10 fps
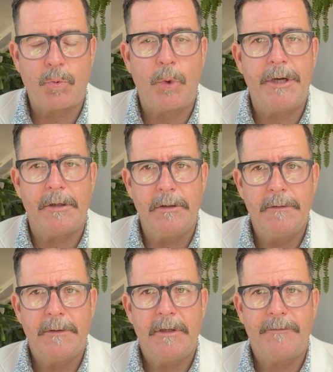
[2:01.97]

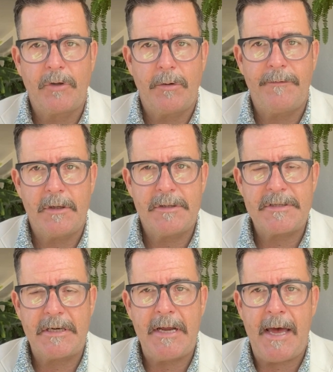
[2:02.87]
will, if the
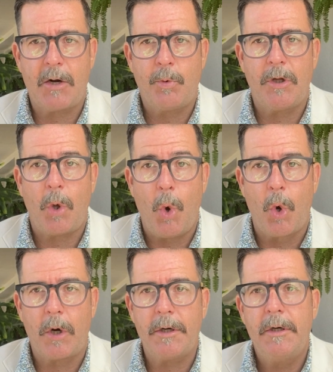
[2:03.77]
decedent had a will,
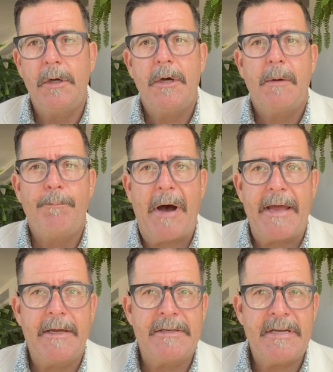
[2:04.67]
or by
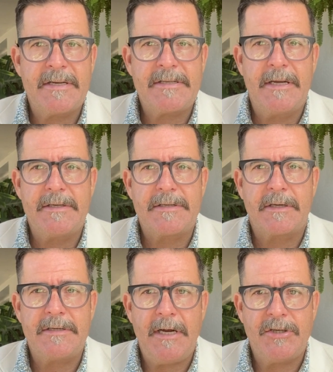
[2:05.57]
intestate
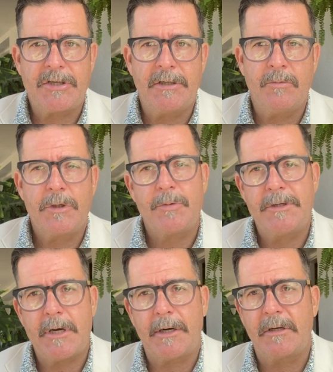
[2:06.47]
succession, which we
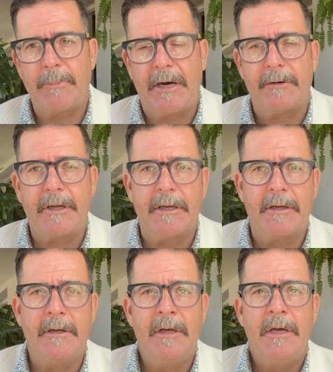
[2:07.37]
talked about
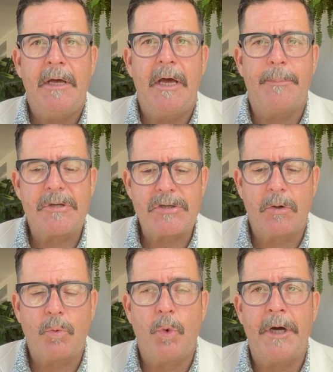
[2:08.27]
in
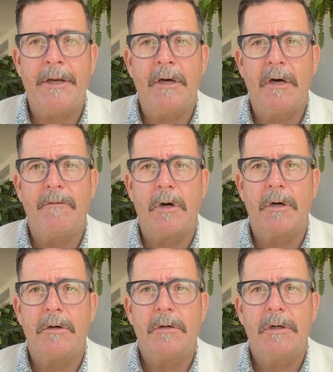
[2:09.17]
episode 1 of
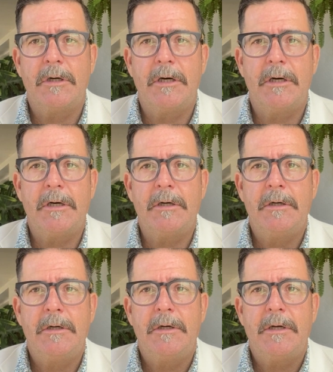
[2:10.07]
our
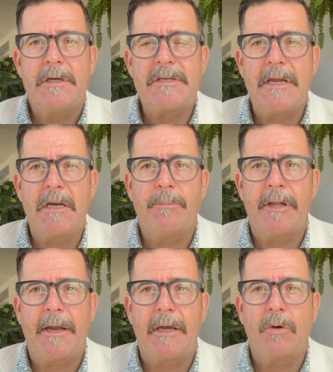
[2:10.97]
Estate
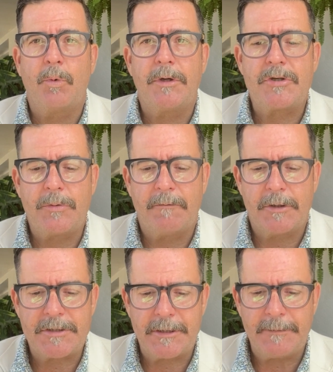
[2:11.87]
Planning and Wills
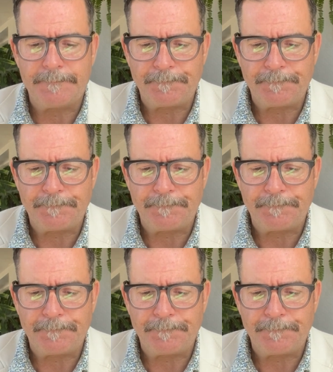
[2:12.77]
University.